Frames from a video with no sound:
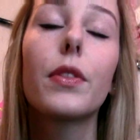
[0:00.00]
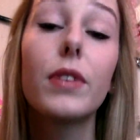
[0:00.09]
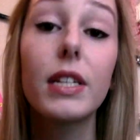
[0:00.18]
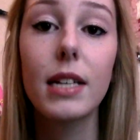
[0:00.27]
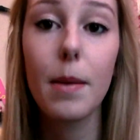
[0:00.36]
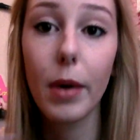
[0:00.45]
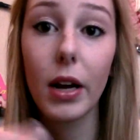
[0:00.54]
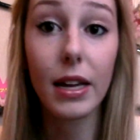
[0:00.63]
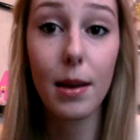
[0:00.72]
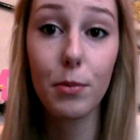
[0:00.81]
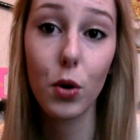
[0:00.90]
reason I bought a
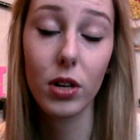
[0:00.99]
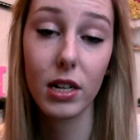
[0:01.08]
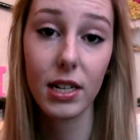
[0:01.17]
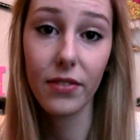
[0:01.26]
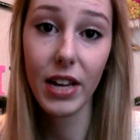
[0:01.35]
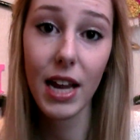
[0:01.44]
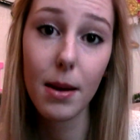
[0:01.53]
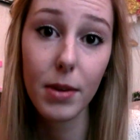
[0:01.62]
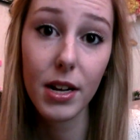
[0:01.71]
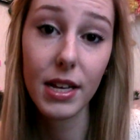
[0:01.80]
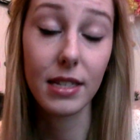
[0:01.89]
camcorder instead of a
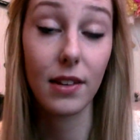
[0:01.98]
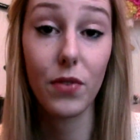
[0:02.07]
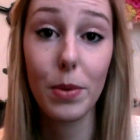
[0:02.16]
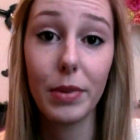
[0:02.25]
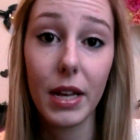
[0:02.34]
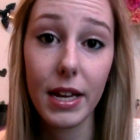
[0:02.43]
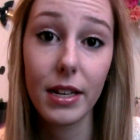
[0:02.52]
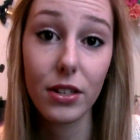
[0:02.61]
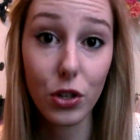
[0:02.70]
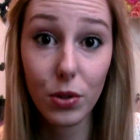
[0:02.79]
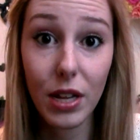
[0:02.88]
camera is if you play
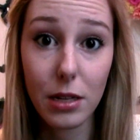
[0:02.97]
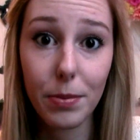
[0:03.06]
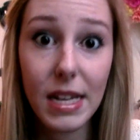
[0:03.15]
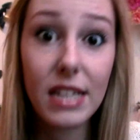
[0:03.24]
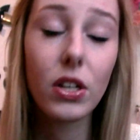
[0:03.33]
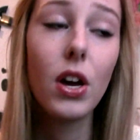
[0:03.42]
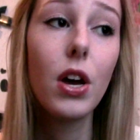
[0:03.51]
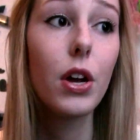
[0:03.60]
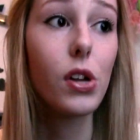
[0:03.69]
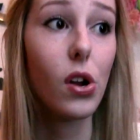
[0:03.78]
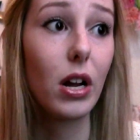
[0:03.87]
do Let's Plays,
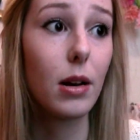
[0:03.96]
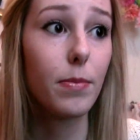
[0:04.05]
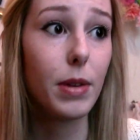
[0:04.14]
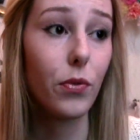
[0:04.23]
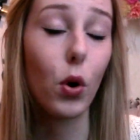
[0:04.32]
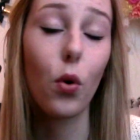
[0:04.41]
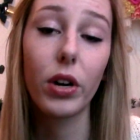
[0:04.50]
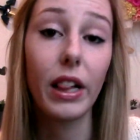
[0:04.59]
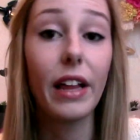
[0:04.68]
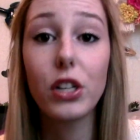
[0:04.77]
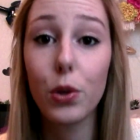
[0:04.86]
you're gonna be recording
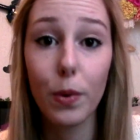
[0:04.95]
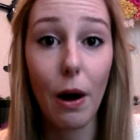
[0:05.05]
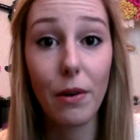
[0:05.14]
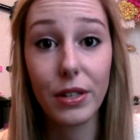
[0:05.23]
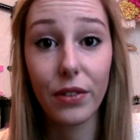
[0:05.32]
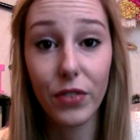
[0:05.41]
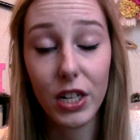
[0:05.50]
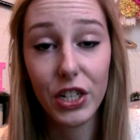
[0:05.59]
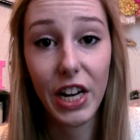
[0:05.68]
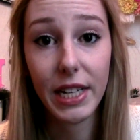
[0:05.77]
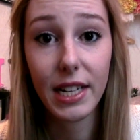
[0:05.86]
like two hours of
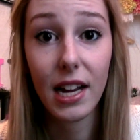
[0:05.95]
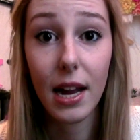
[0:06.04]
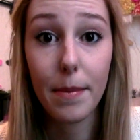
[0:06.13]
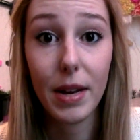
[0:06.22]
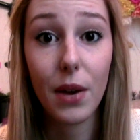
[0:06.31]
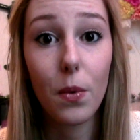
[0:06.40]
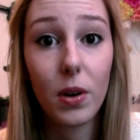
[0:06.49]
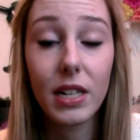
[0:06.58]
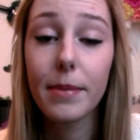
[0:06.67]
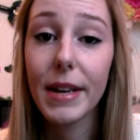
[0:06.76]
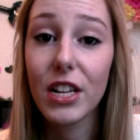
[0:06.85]
footage at a time and I
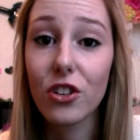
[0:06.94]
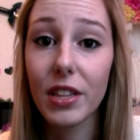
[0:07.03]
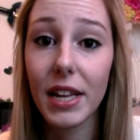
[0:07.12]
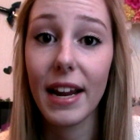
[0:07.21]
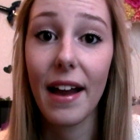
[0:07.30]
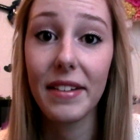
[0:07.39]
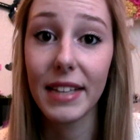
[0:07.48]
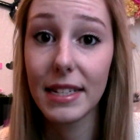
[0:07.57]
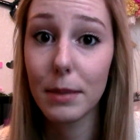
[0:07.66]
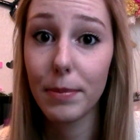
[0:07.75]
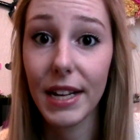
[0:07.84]
wanted to make sure that I had
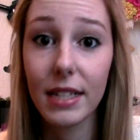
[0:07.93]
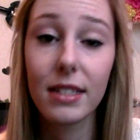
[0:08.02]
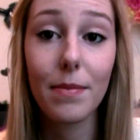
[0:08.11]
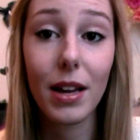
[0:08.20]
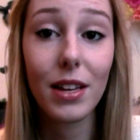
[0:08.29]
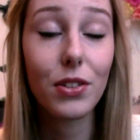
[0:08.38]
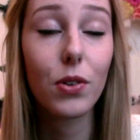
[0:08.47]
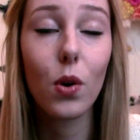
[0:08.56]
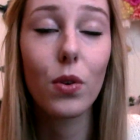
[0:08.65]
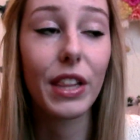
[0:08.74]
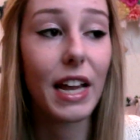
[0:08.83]
that space. I used to
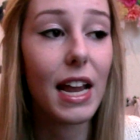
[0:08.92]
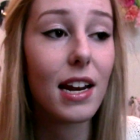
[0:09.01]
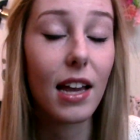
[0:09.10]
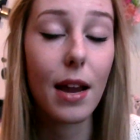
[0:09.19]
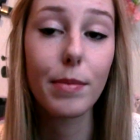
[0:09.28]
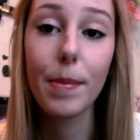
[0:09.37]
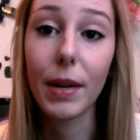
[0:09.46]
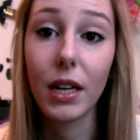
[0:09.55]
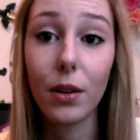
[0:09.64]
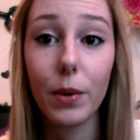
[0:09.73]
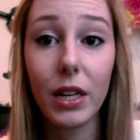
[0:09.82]
record with a Canon camera
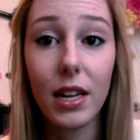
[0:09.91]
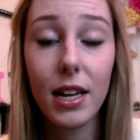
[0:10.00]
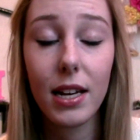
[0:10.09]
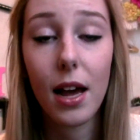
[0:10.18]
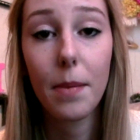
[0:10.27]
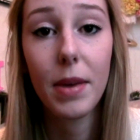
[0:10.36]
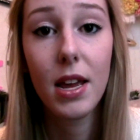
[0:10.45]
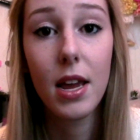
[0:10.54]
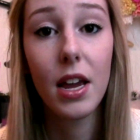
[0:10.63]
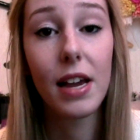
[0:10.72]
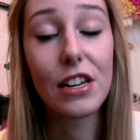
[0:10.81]
but it would heat up
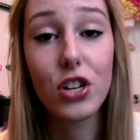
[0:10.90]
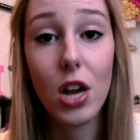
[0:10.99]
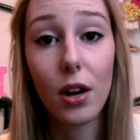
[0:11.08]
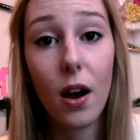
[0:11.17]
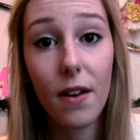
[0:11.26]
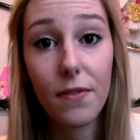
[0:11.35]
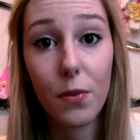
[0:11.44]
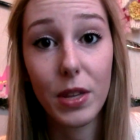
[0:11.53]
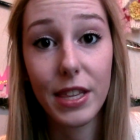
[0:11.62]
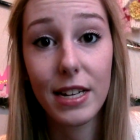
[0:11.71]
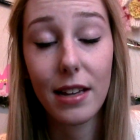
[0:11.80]
and shut off
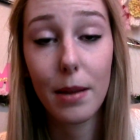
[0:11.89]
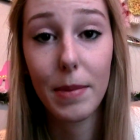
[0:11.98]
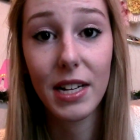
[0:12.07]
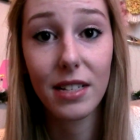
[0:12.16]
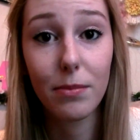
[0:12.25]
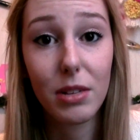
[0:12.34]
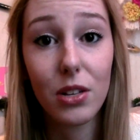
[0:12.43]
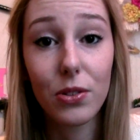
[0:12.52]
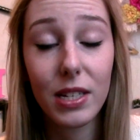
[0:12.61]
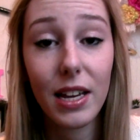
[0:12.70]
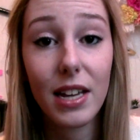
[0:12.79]
within 10 minutes of me
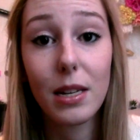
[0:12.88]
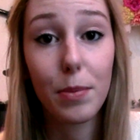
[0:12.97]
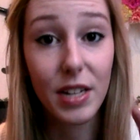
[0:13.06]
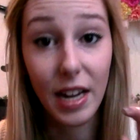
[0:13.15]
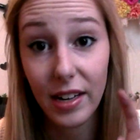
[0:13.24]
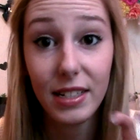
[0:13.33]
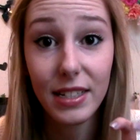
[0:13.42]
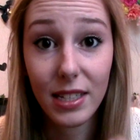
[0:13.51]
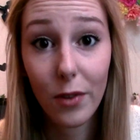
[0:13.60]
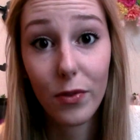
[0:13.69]
using it to protect itself